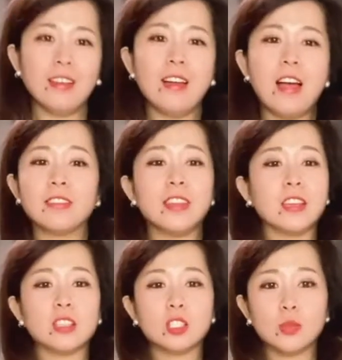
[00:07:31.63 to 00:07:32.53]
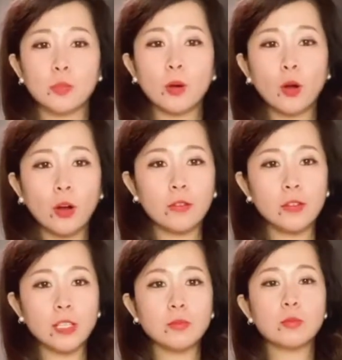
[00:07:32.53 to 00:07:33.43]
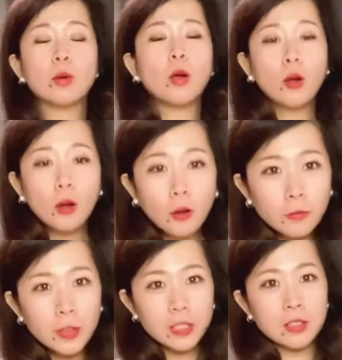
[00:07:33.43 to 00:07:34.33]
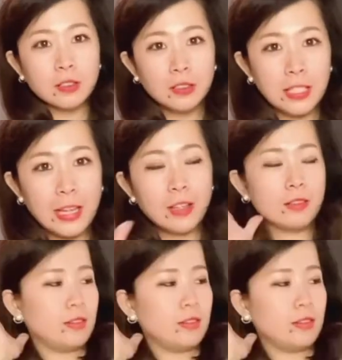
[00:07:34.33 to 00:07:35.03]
I think it's the perfect, perfect length.